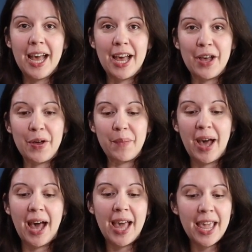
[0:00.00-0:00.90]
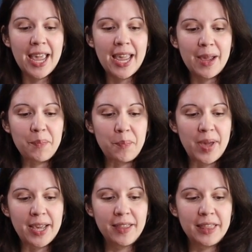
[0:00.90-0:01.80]
Um, I
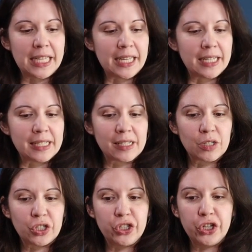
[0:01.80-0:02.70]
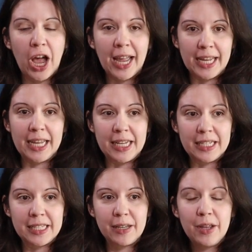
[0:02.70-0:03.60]
make these
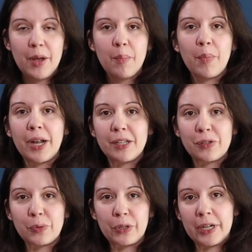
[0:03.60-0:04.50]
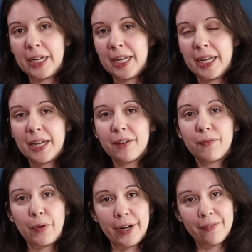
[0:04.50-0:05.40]
giant Montessori
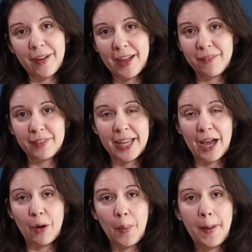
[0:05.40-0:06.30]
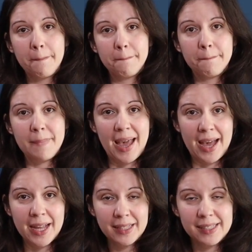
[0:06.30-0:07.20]
45 layout
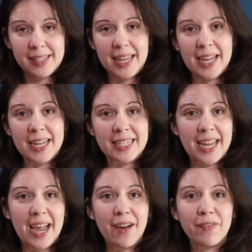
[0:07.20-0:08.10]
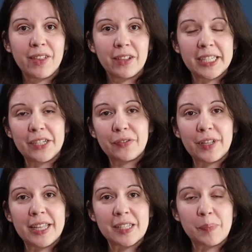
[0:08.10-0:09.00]
mats, and I have the link
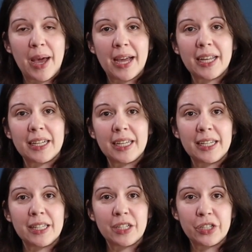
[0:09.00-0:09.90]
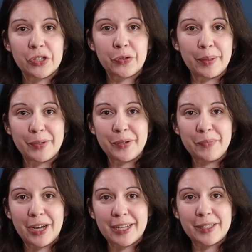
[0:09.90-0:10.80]
for this mat in the
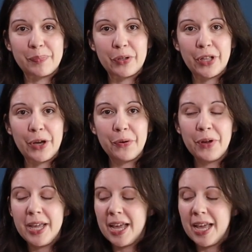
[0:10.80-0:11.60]
description box below.